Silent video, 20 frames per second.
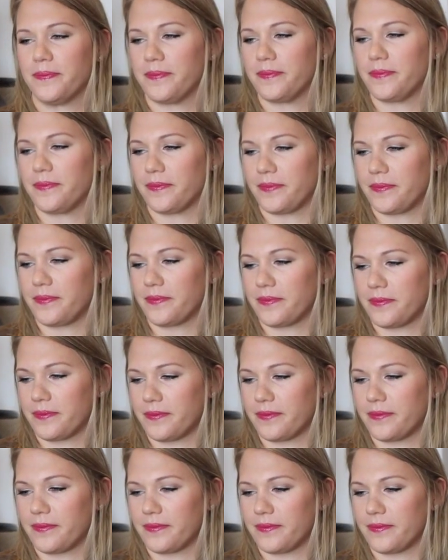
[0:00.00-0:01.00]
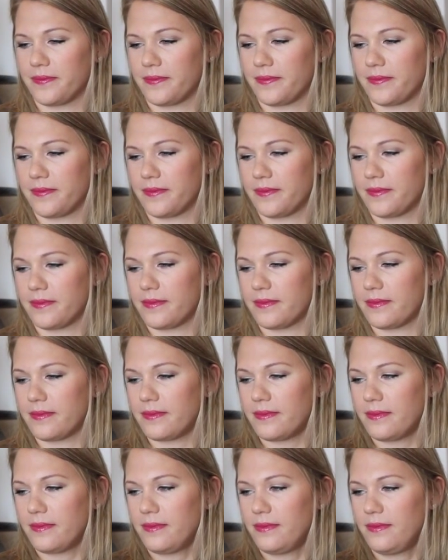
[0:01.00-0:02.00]

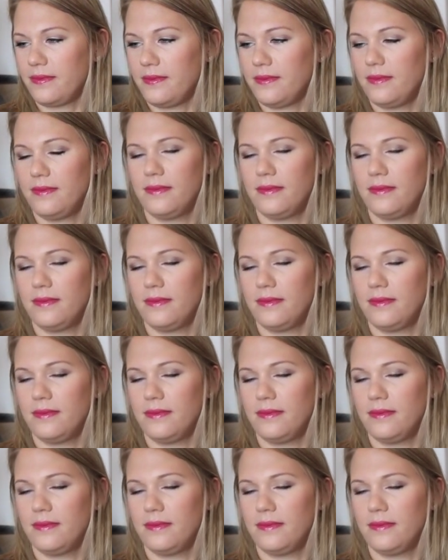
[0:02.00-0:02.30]
The person shown says nothing.